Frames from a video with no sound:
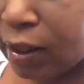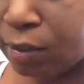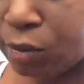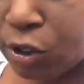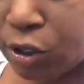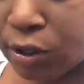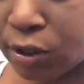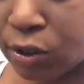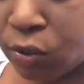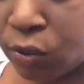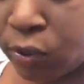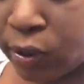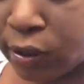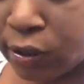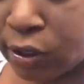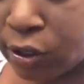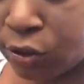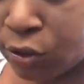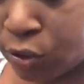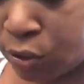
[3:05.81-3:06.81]
am just
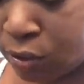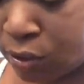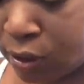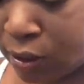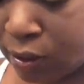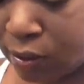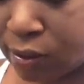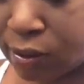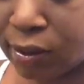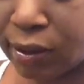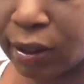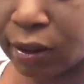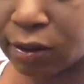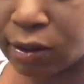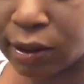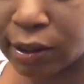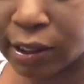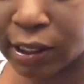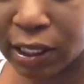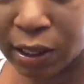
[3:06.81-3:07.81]
going to do this
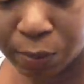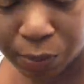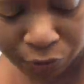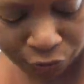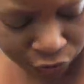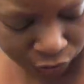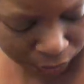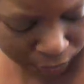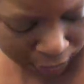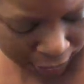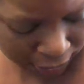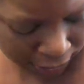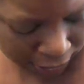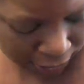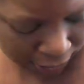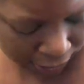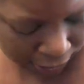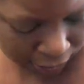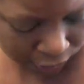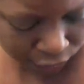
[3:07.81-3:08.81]
to keep it from getting